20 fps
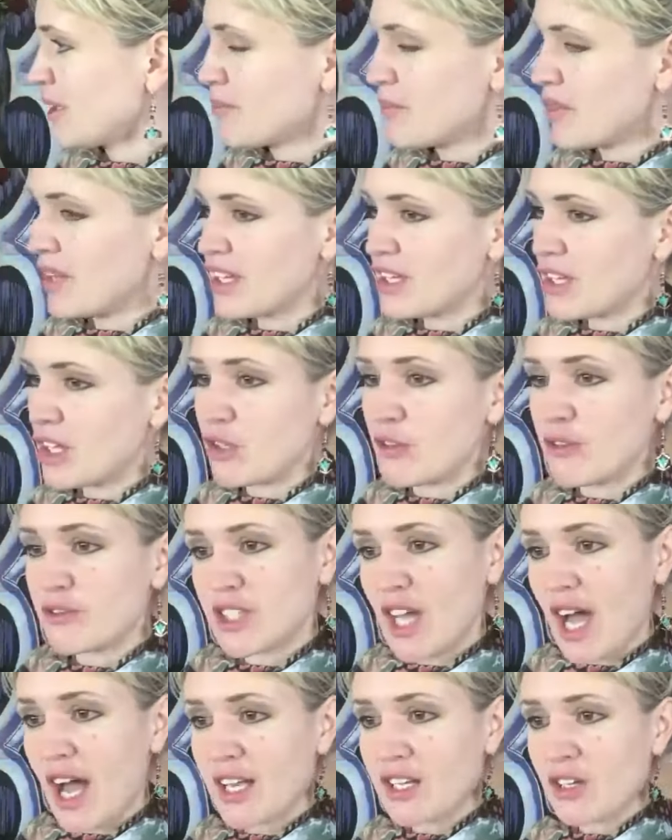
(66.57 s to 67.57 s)
So something
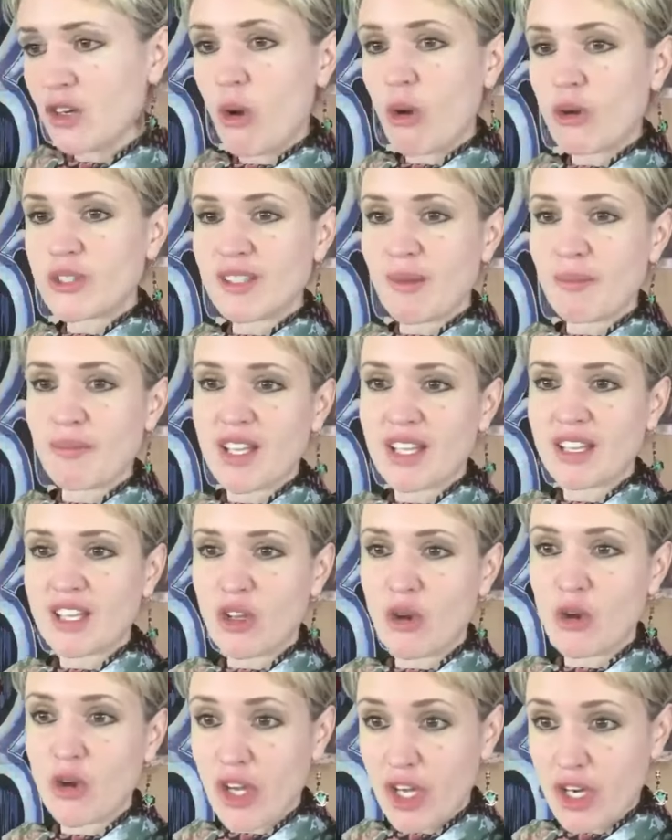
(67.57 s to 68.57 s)
that you've done or
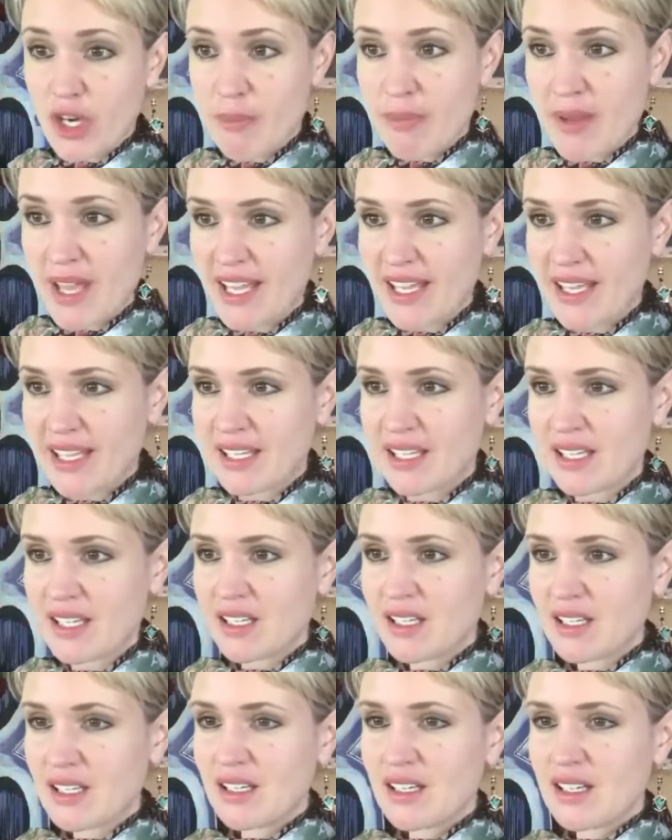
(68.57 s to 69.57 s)
something that you're gonna be.